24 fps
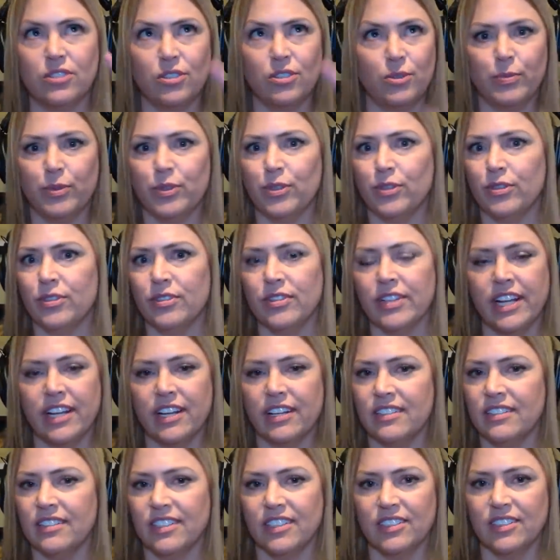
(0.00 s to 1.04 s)
super
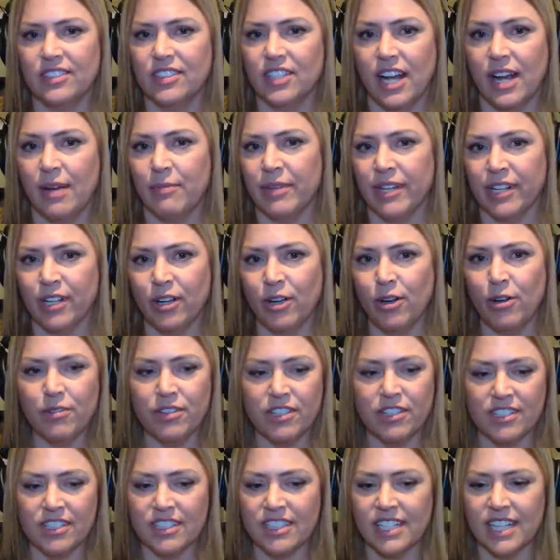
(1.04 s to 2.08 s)
like I'm like,
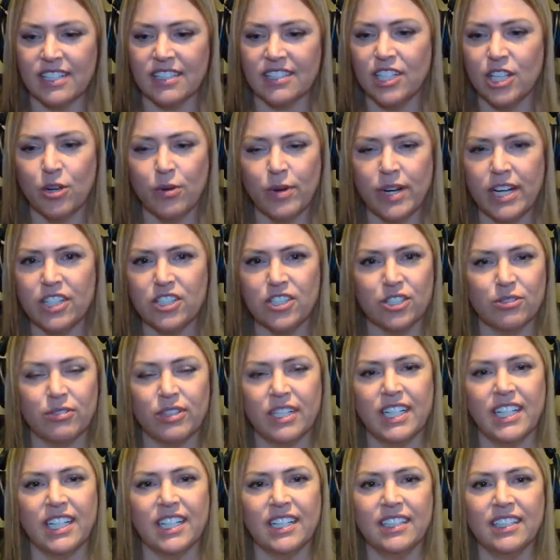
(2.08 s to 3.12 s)
oh, this is SDOH
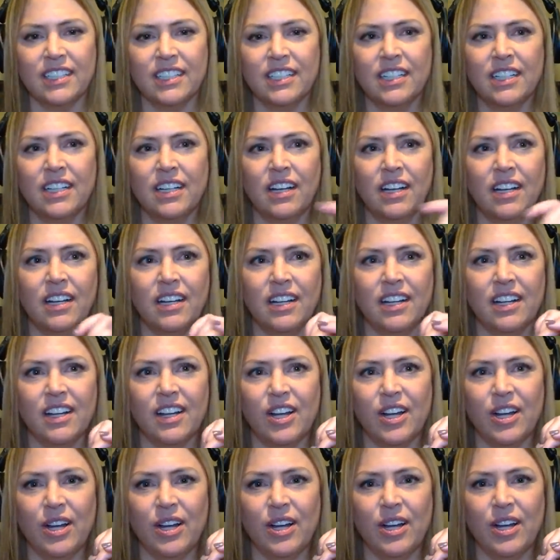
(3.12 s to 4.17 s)
screening.
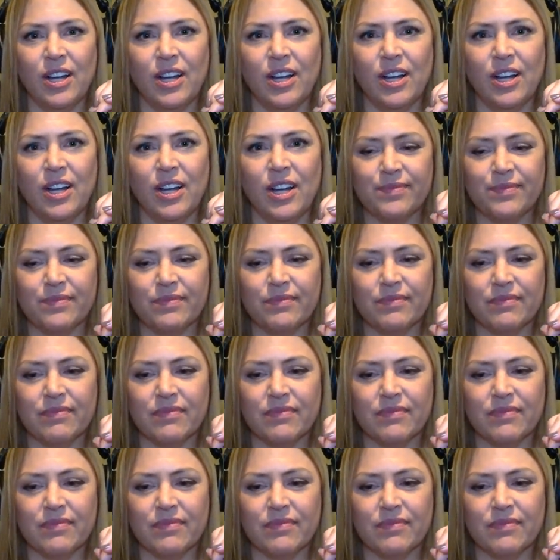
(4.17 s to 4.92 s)
Um,